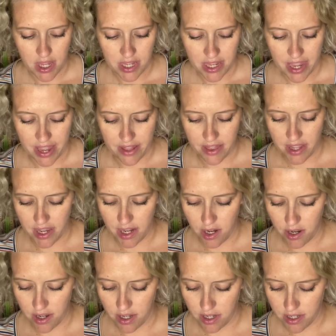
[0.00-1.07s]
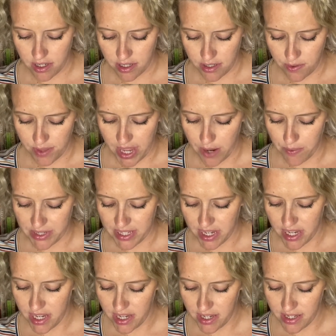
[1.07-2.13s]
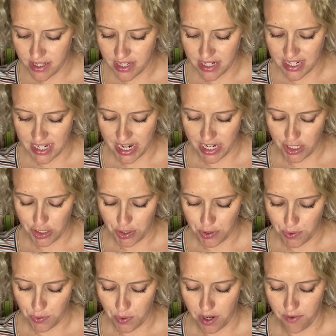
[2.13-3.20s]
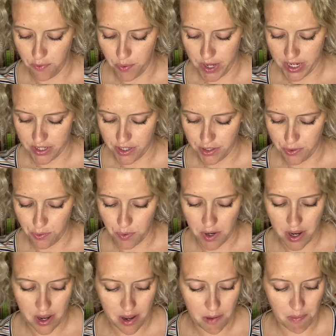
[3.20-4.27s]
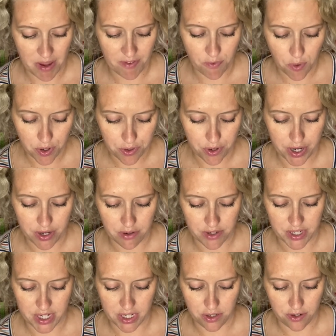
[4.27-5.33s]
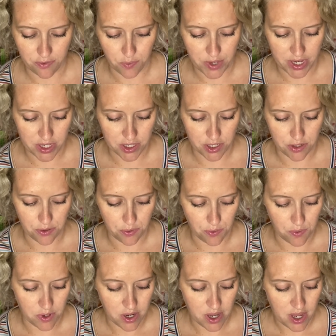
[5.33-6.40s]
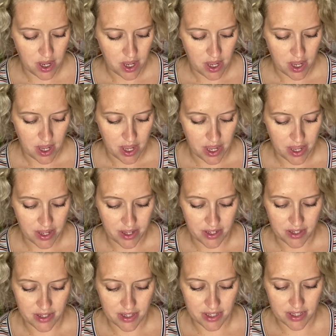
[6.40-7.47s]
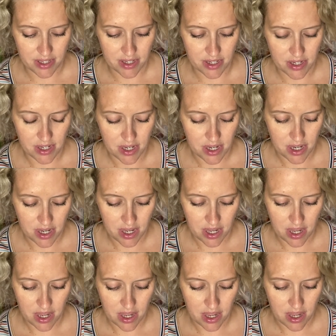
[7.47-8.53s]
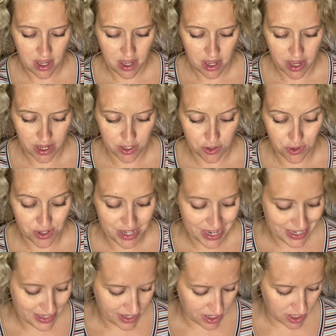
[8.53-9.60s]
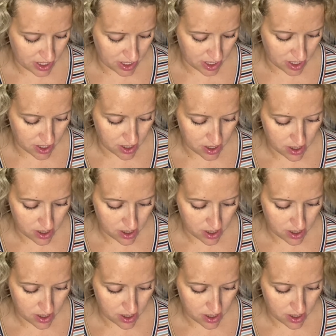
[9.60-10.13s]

And then so that was his day two of week two. My fourth grader's day two of week two is exercise E,